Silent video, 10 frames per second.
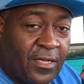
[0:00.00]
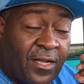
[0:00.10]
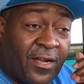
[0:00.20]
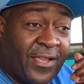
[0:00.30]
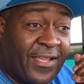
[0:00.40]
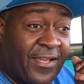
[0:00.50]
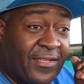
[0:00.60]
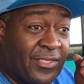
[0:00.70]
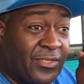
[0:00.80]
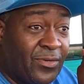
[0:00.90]
All right,
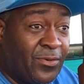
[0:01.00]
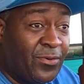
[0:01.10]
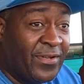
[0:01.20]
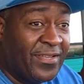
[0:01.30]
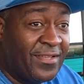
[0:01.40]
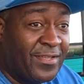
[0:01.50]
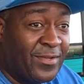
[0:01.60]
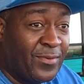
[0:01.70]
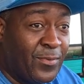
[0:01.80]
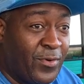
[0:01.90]
guys, so
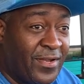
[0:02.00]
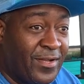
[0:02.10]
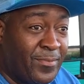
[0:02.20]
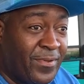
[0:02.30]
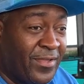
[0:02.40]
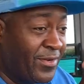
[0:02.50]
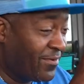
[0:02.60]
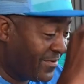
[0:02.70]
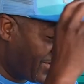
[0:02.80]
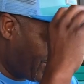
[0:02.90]
we're up
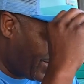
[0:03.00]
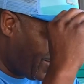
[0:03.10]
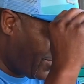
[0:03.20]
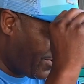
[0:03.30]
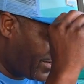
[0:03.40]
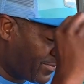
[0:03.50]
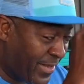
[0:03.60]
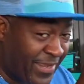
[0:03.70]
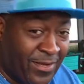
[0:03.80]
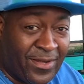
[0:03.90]
here early morning. It's
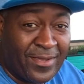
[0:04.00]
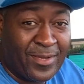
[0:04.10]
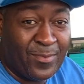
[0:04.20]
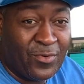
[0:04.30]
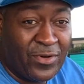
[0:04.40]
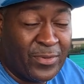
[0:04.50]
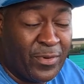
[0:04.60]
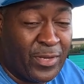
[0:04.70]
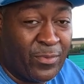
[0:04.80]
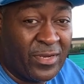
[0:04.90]
about 8 o'clock in the morning.
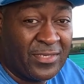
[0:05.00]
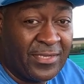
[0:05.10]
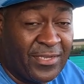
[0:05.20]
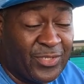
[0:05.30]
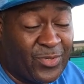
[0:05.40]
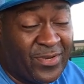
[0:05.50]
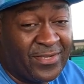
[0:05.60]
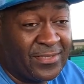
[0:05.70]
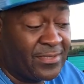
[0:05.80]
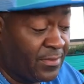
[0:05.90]
We're getting ready to enjoy
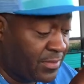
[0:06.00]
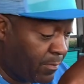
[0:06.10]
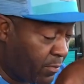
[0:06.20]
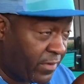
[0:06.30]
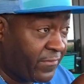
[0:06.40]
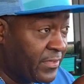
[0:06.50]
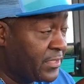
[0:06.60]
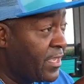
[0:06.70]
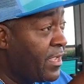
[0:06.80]
some breakfast.